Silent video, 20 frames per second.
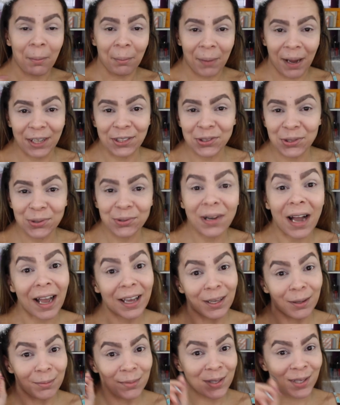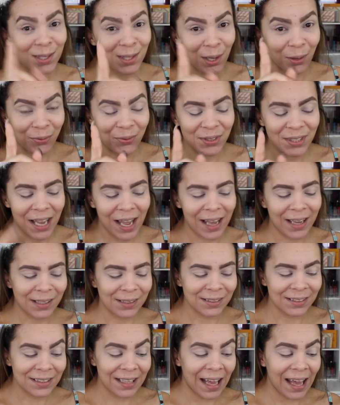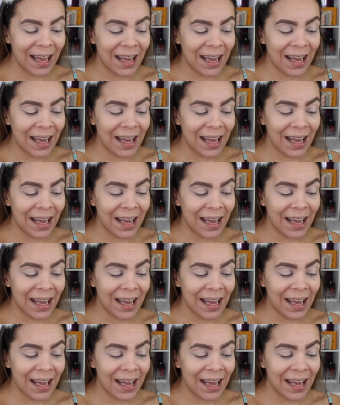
Mind you, I am self-tanned